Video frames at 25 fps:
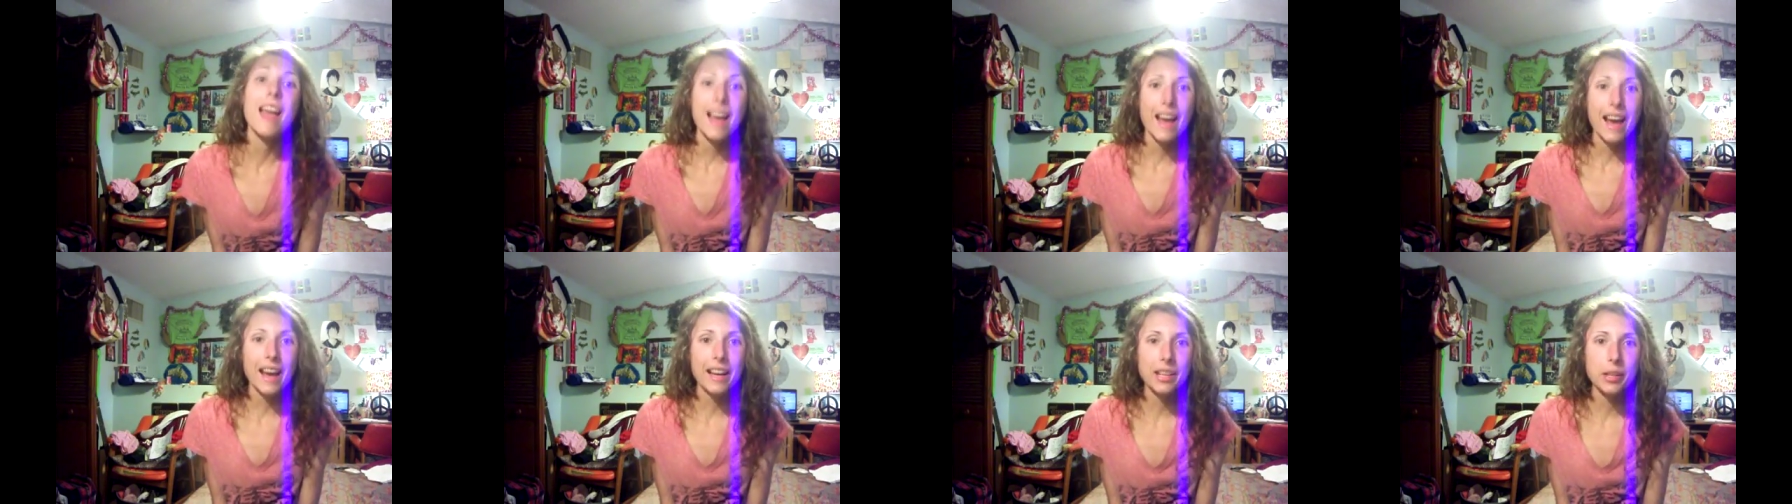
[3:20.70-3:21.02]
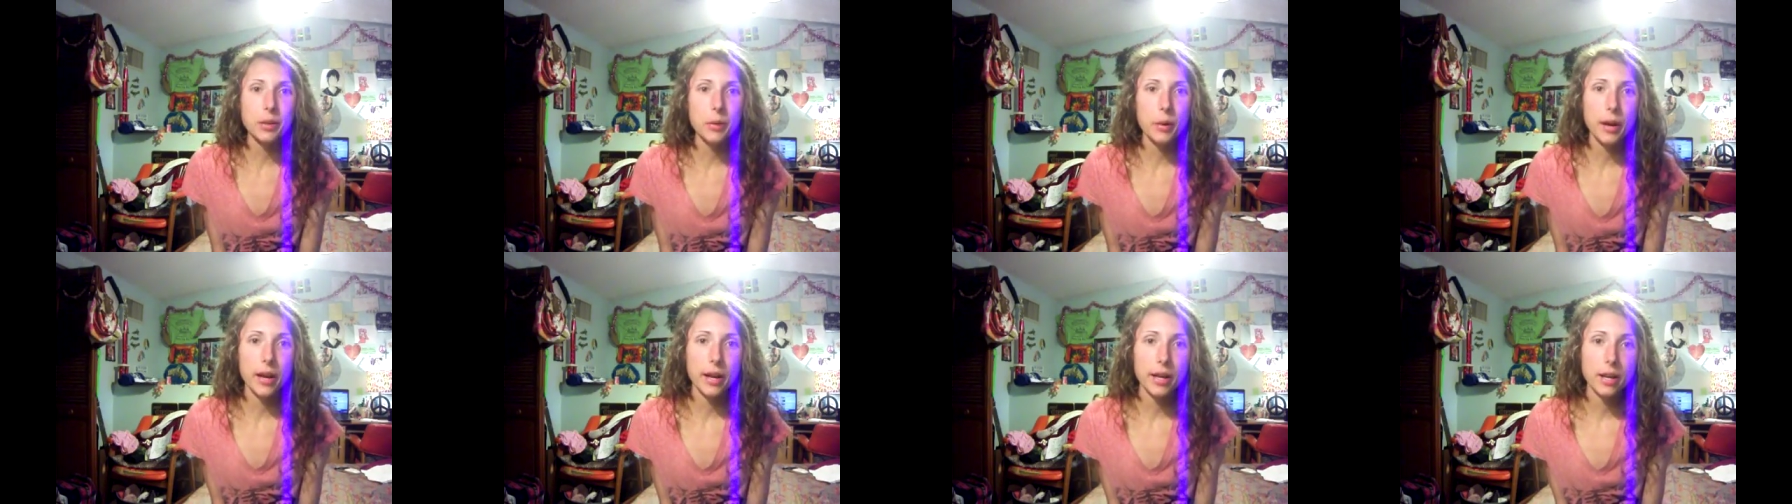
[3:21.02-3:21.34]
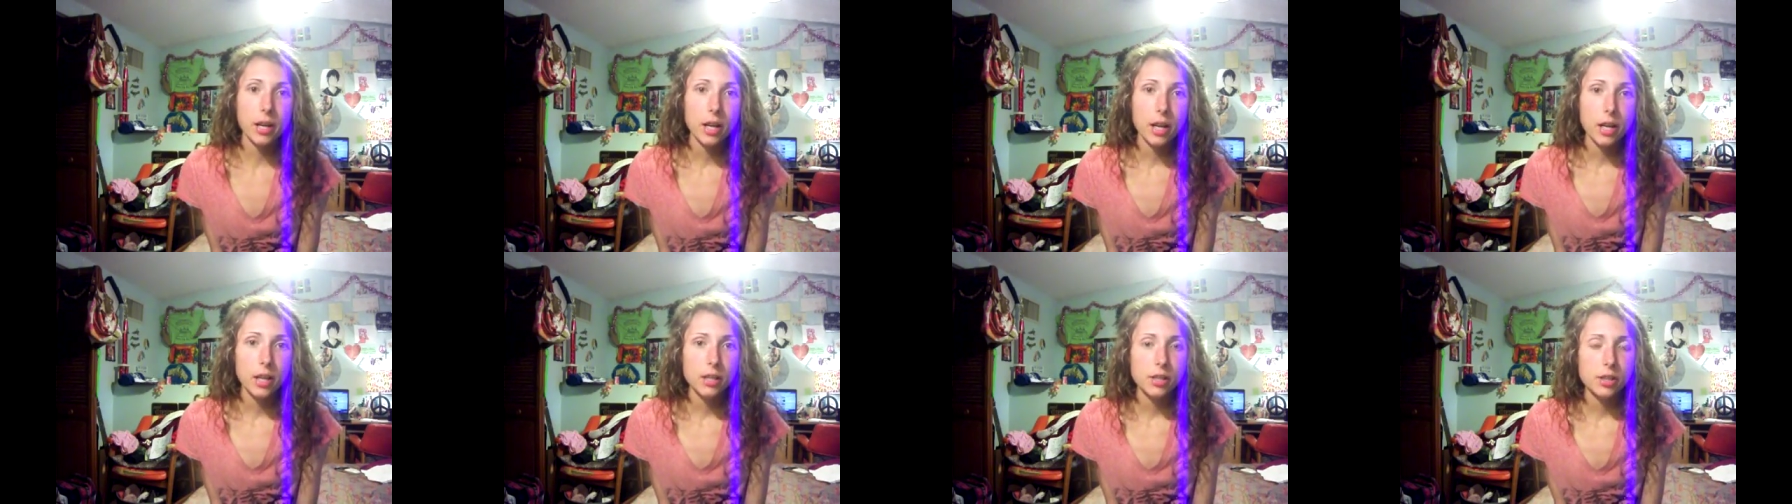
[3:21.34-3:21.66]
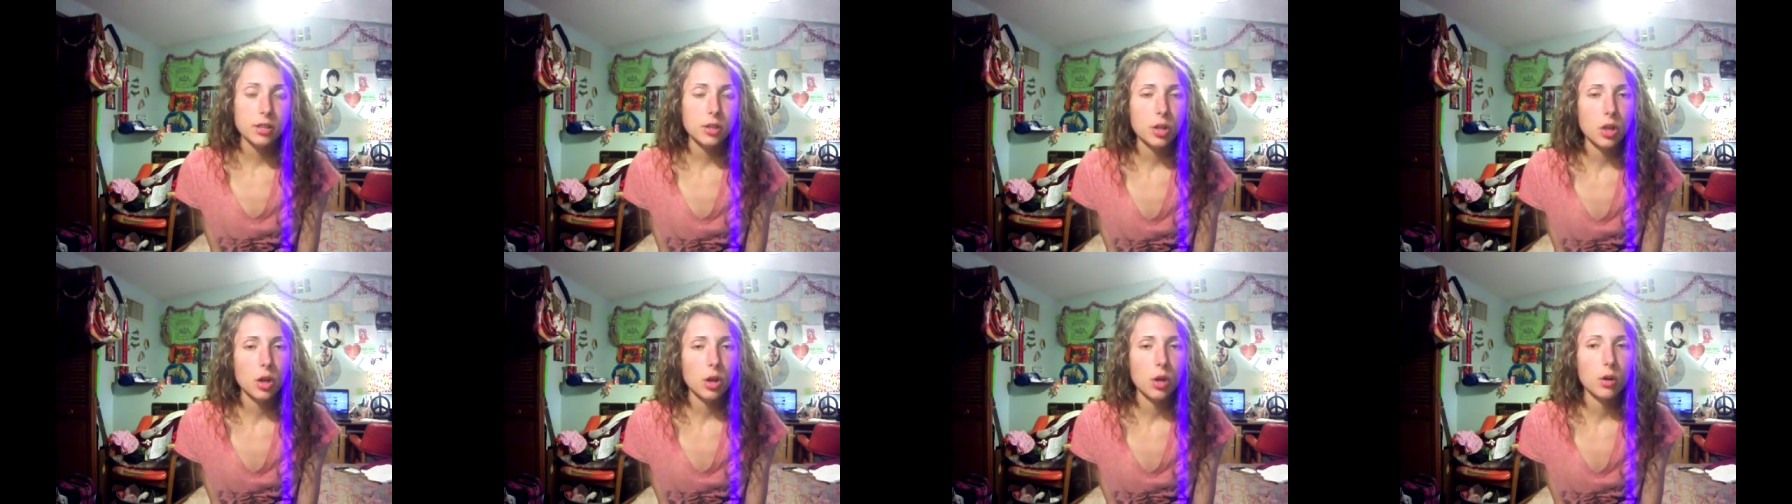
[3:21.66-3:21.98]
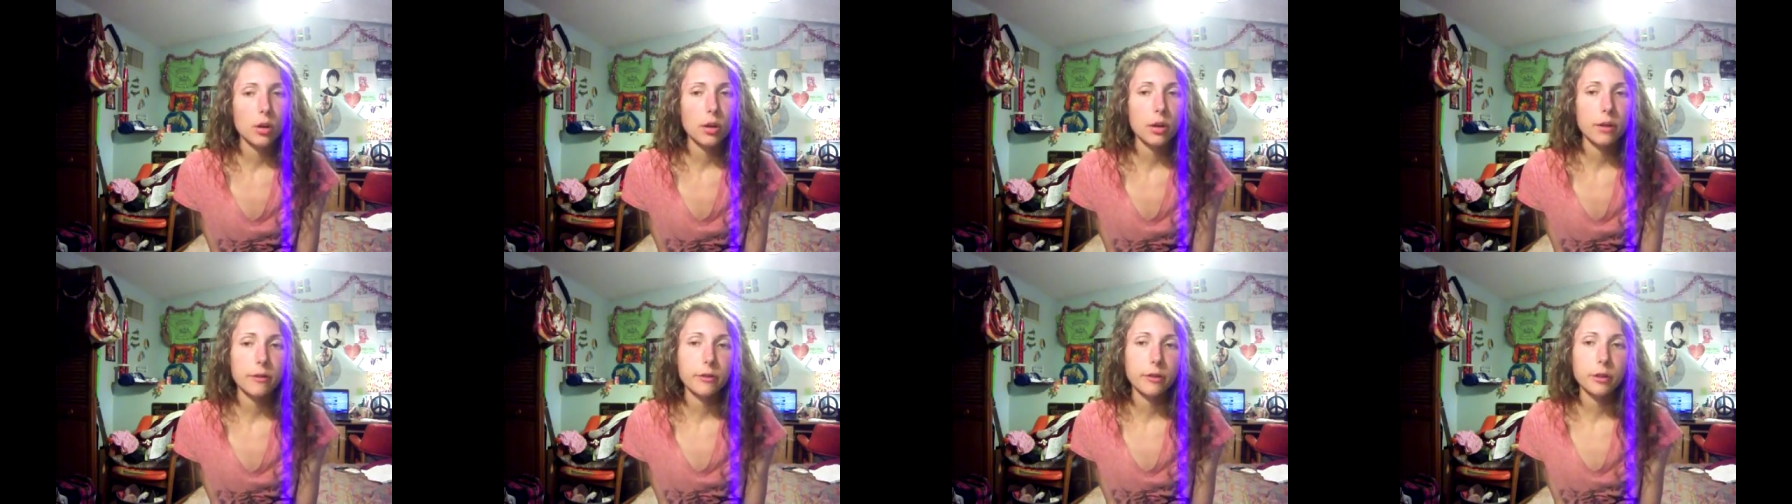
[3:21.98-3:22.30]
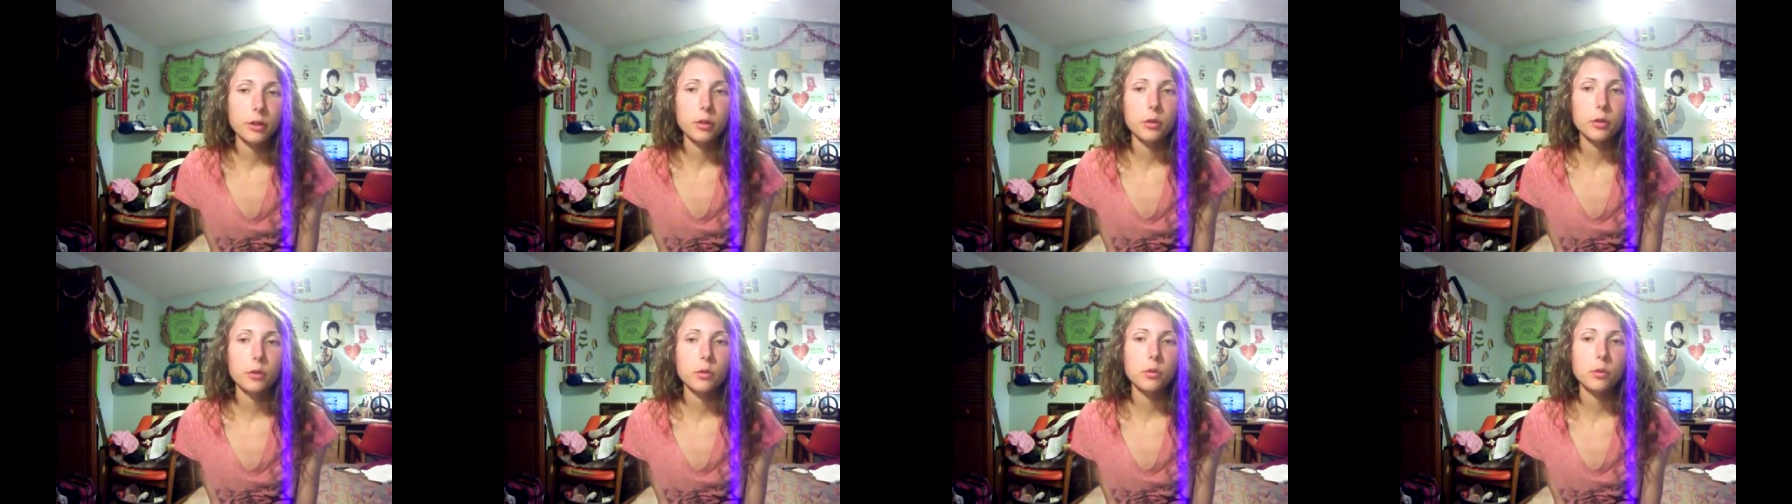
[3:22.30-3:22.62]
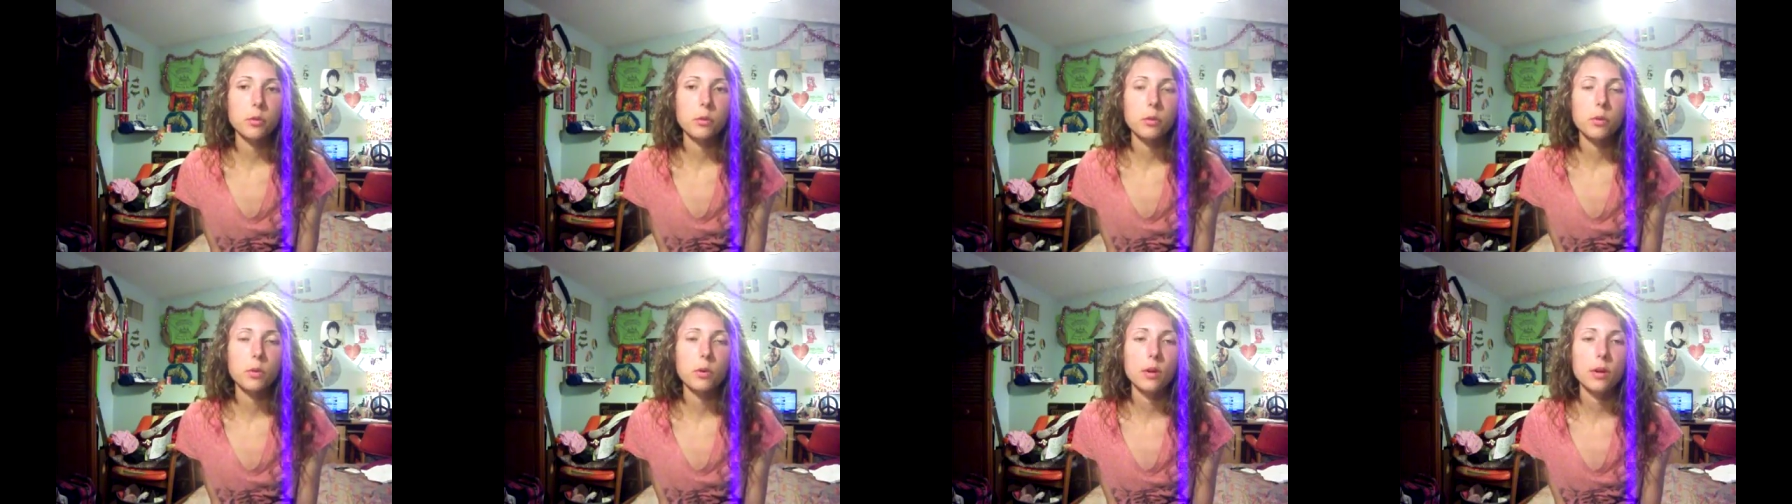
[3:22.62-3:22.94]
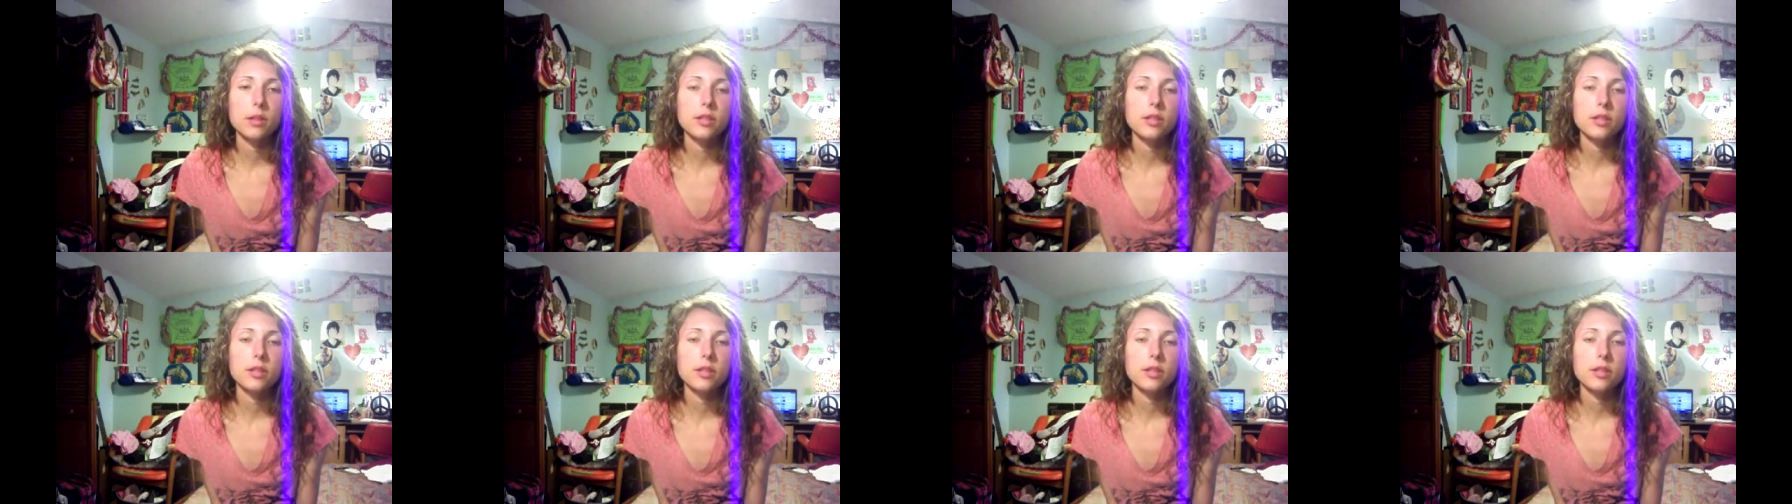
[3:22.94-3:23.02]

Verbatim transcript: anyway, so if you